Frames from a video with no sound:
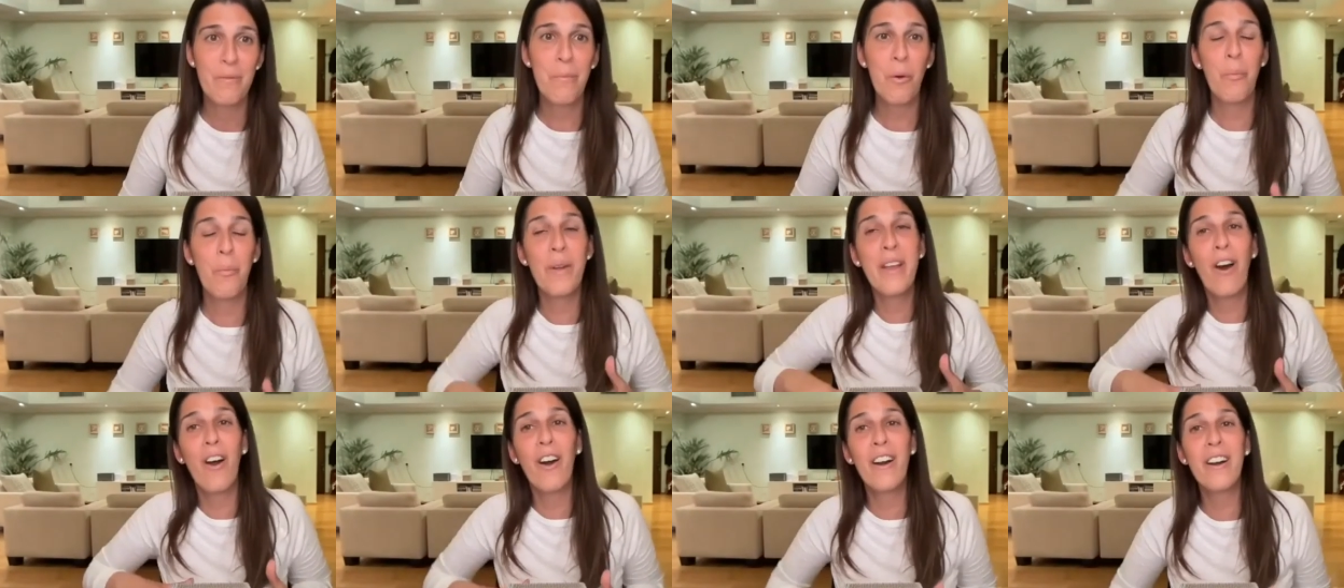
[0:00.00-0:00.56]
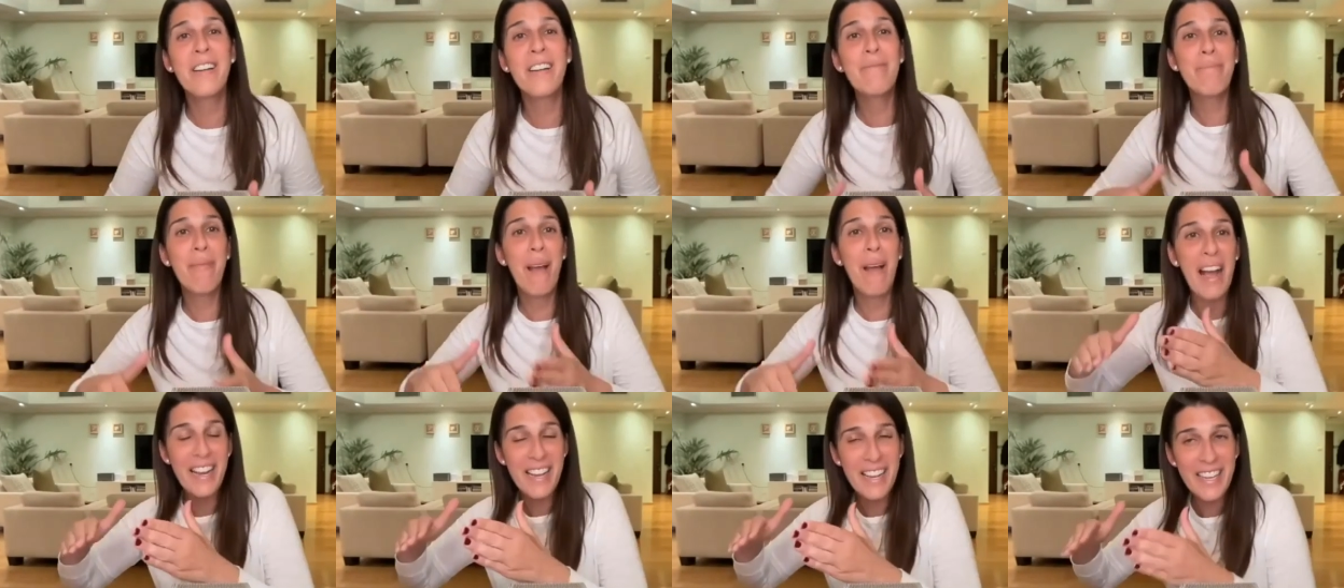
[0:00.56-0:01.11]
But we are
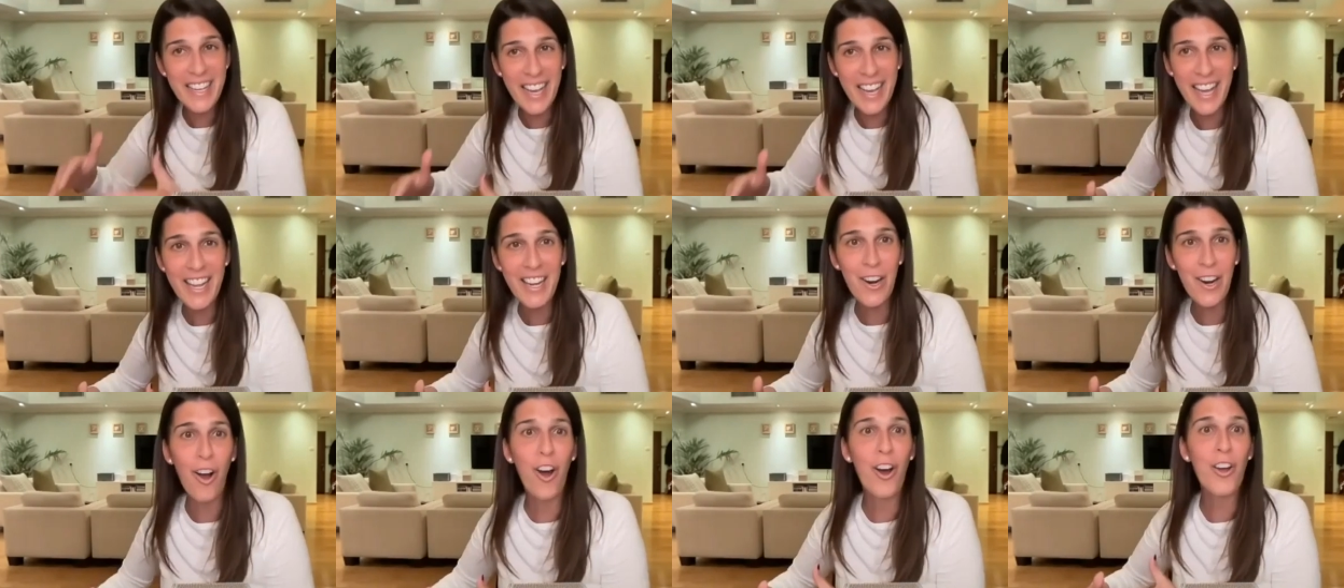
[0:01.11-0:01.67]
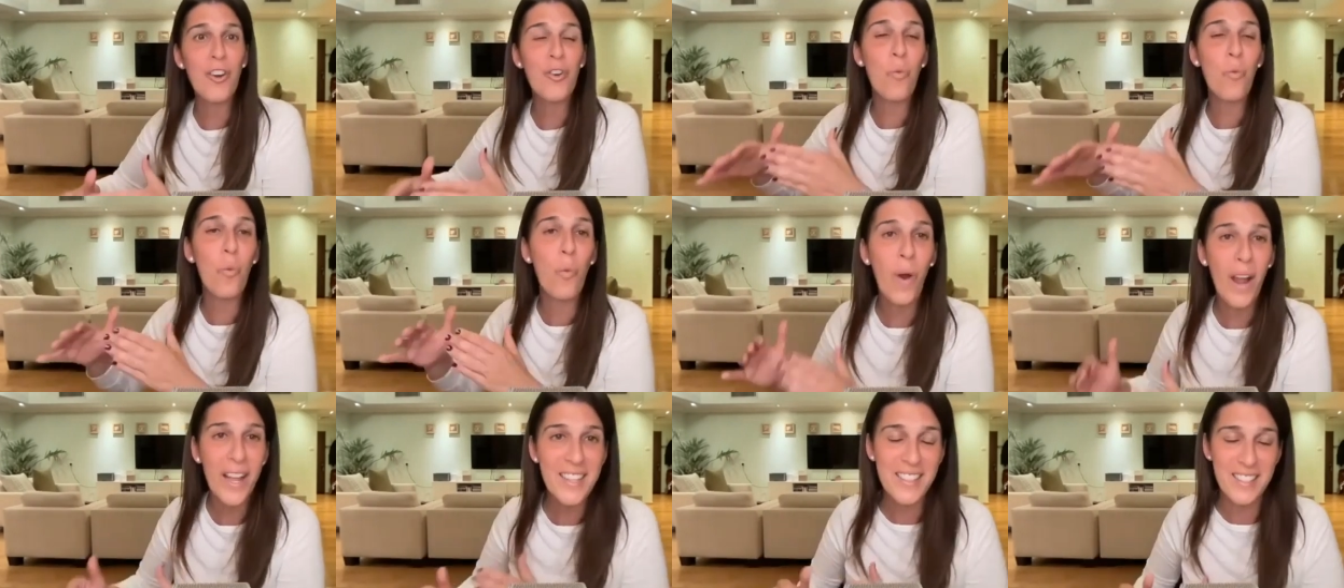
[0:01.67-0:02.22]
back again on
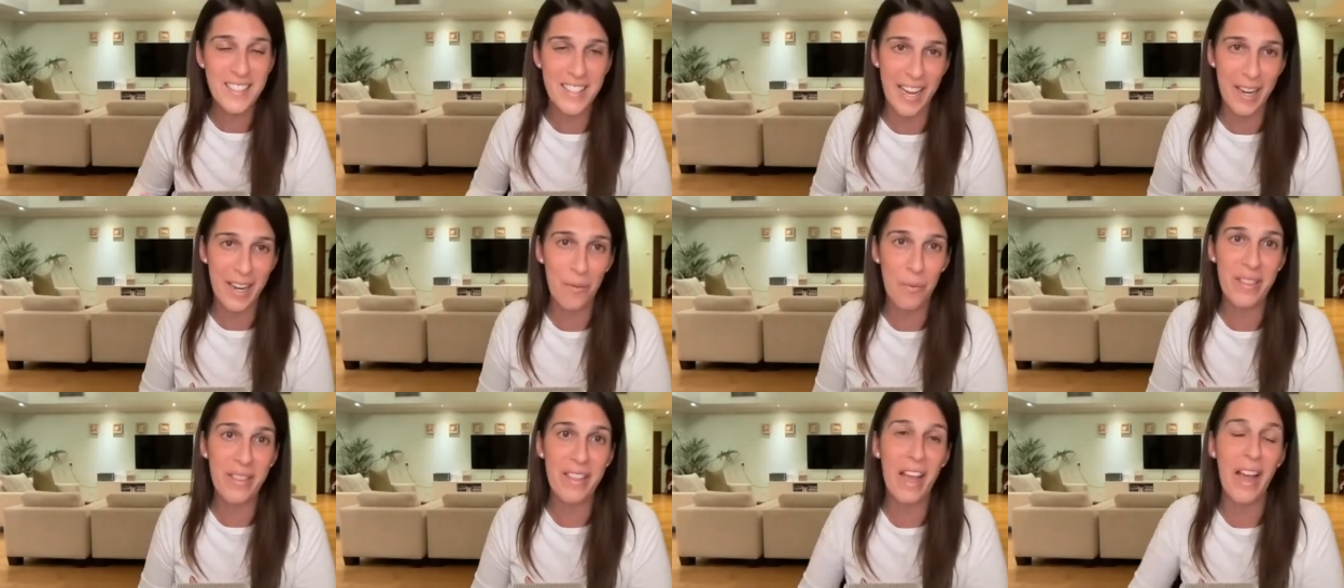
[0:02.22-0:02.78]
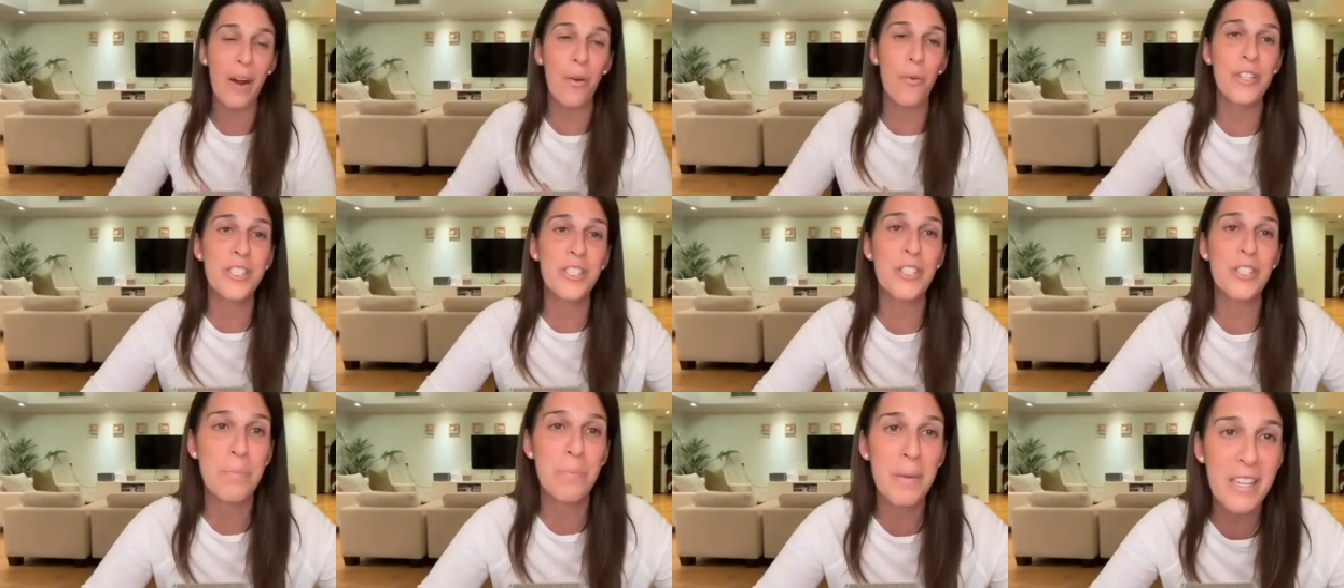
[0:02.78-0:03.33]
Wednesday with our
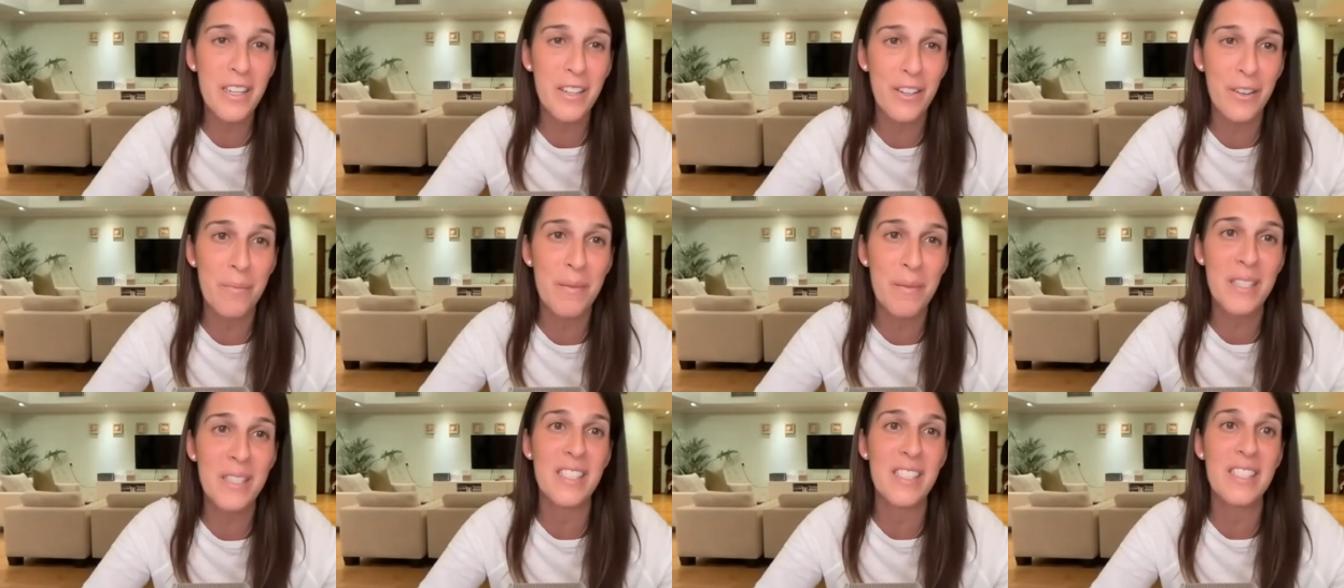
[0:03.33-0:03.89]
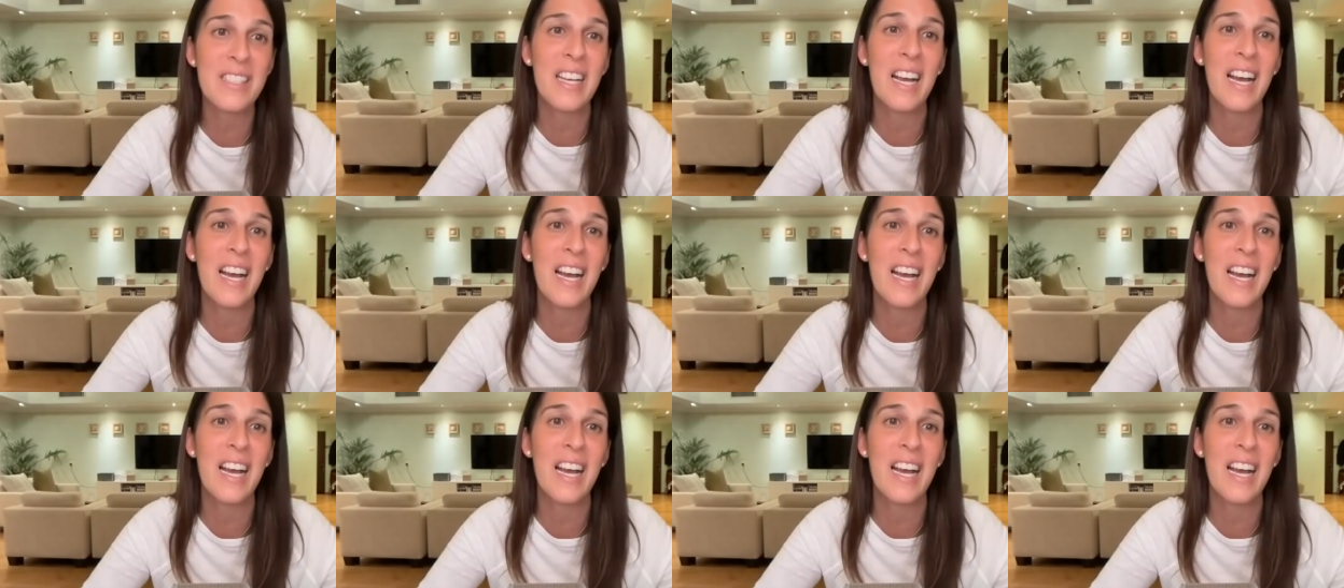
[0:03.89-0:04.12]
speaker, Mrs.